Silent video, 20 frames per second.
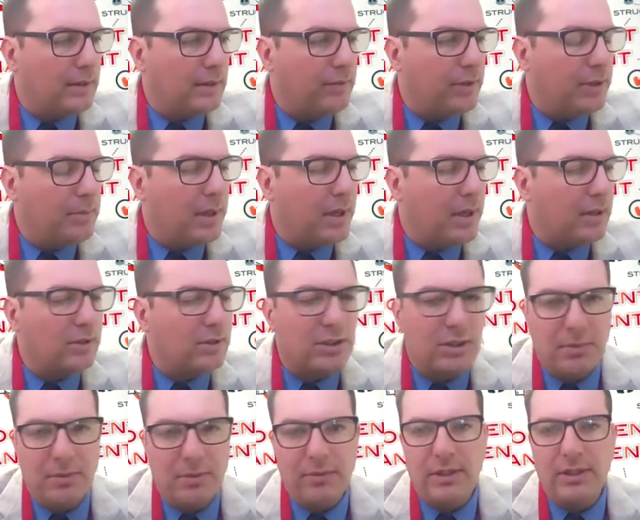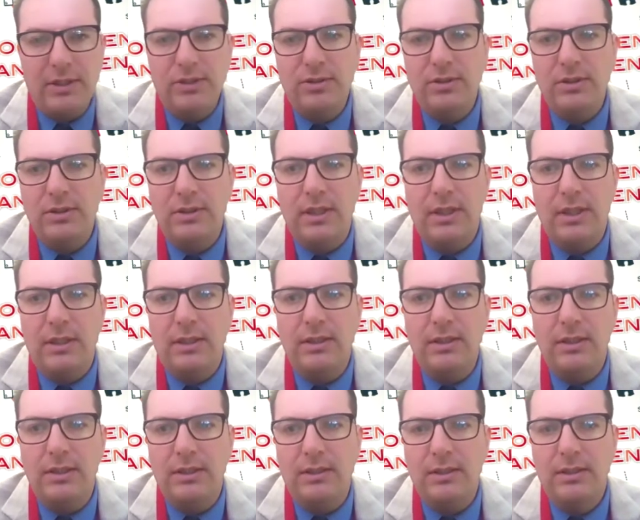feedback on some of the issues that I
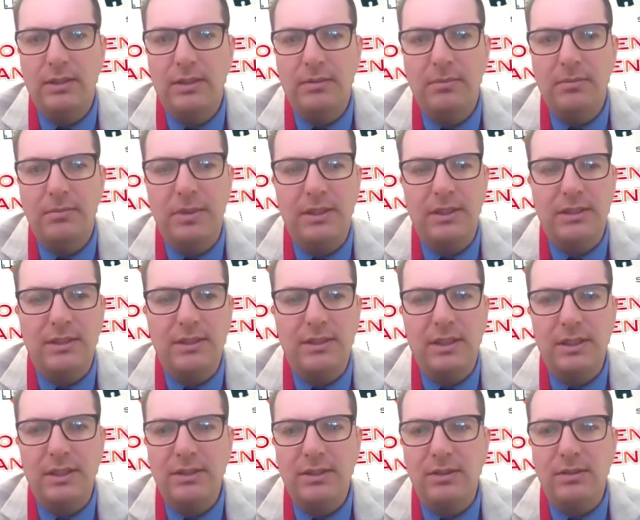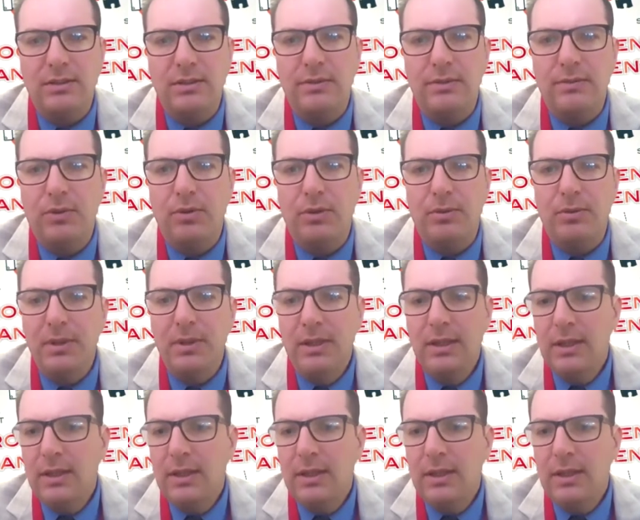heard being discussed in this forum.